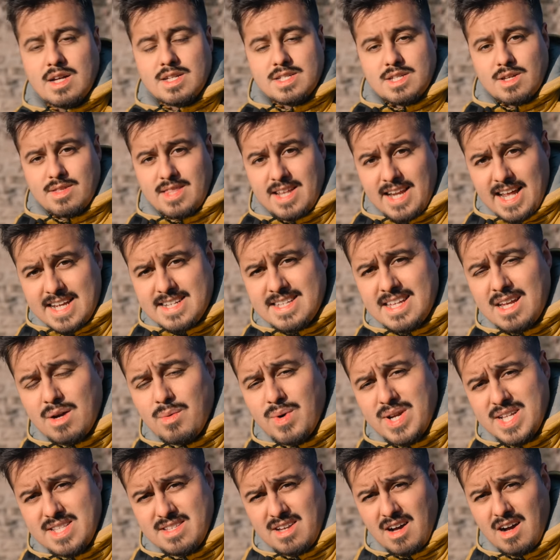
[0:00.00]
So the next thing I
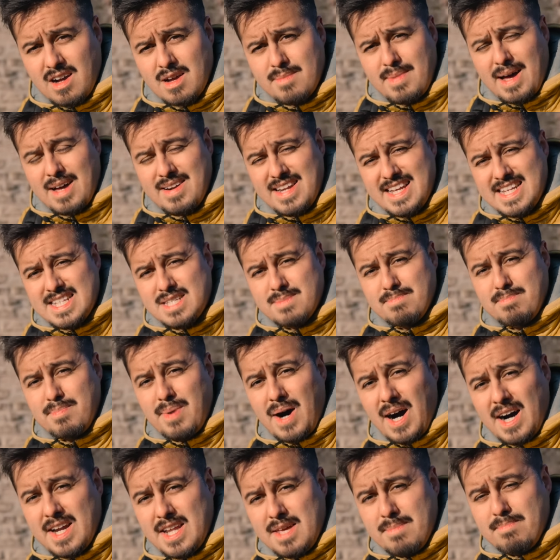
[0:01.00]
want to talk about is
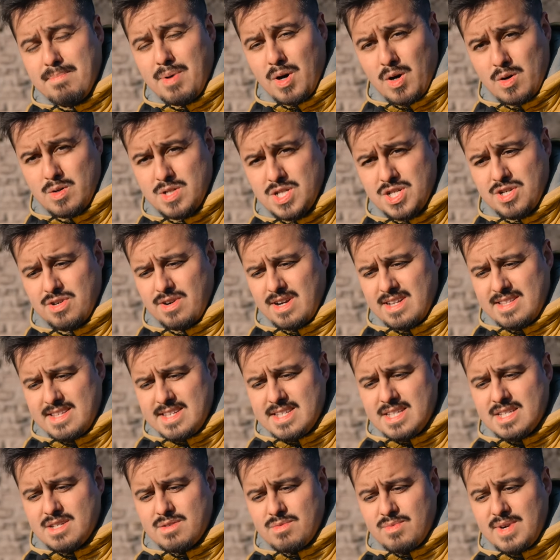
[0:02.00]
body posture, and
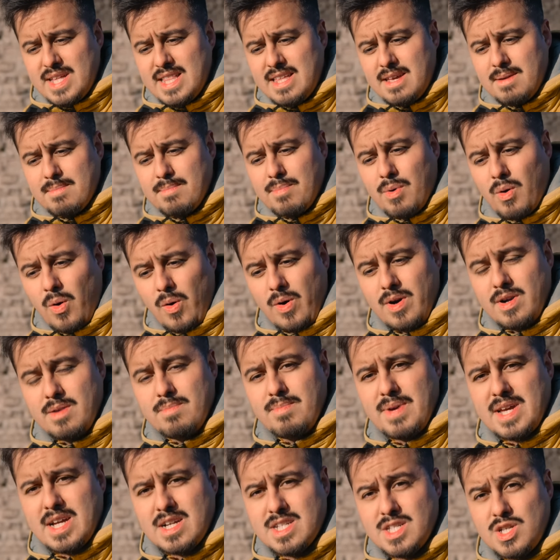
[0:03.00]
this is really
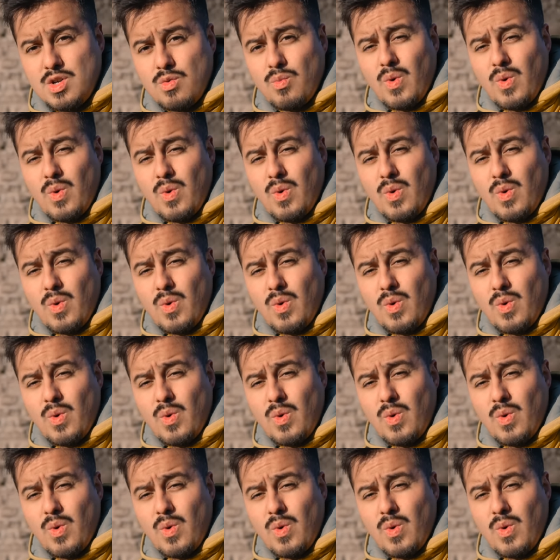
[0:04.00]
important because you